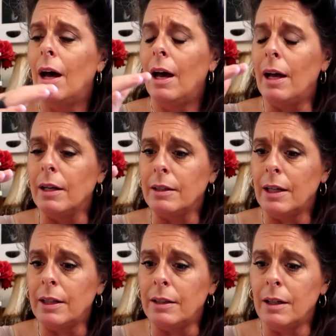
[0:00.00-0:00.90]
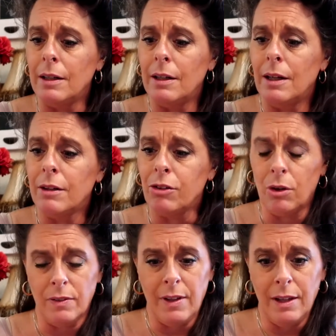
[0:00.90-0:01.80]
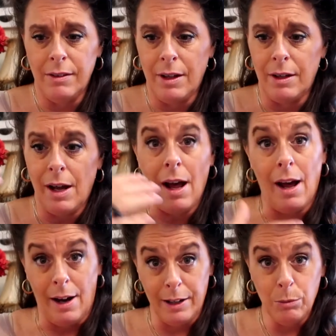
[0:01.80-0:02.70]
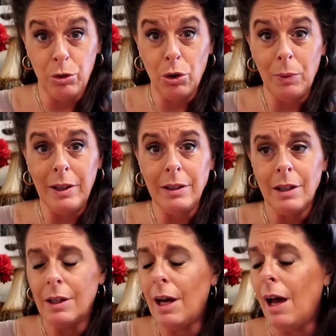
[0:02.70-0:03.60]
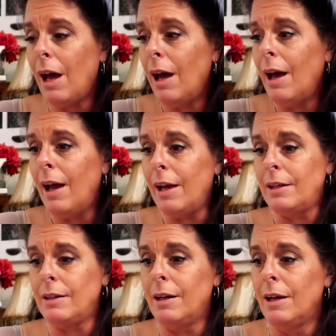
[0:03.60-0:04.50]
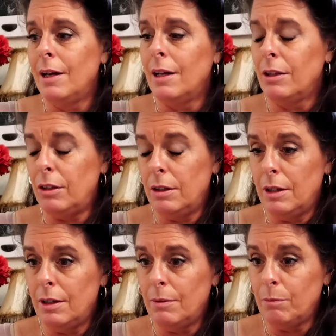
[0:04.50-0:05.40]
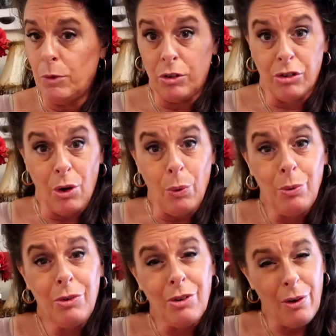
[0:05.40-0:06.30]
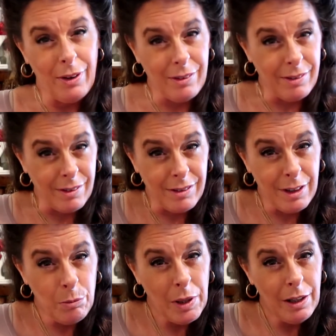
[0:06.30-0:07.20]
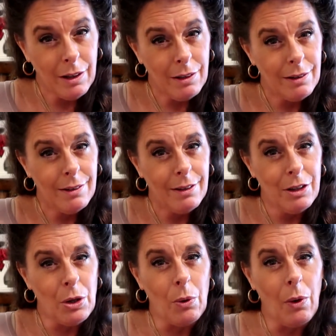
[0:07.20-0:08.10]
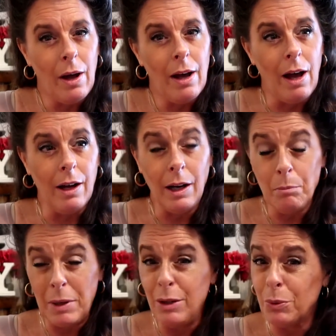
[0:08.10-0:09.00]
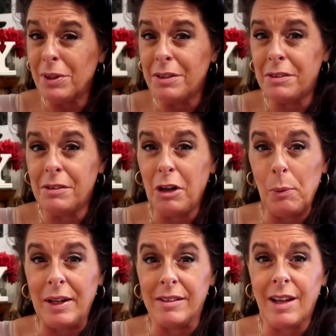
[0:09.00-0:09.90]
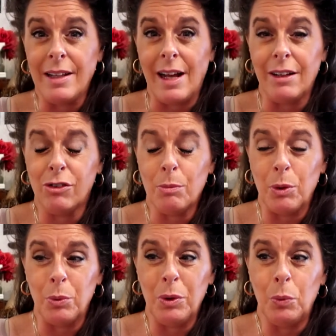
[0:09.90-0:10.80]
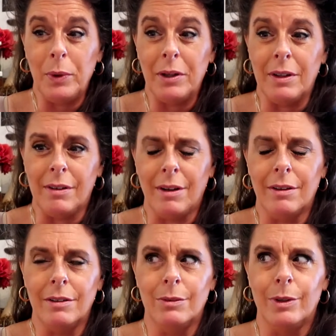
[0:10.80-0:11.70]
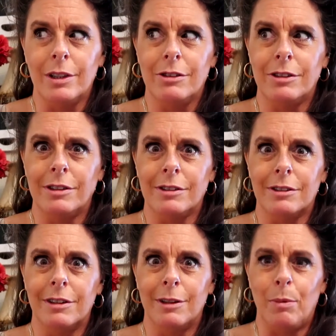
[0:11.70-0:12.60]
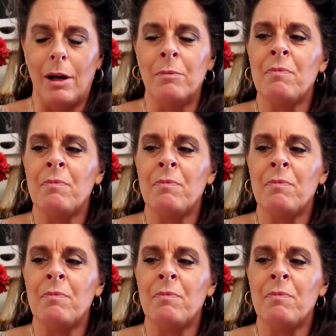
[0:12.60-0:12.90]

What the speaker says: and certain things that I am doing, and the stones are assisting me, you know, and I'm being really sincere when I say that. It's going to be really weird. It's like, what is she talking about?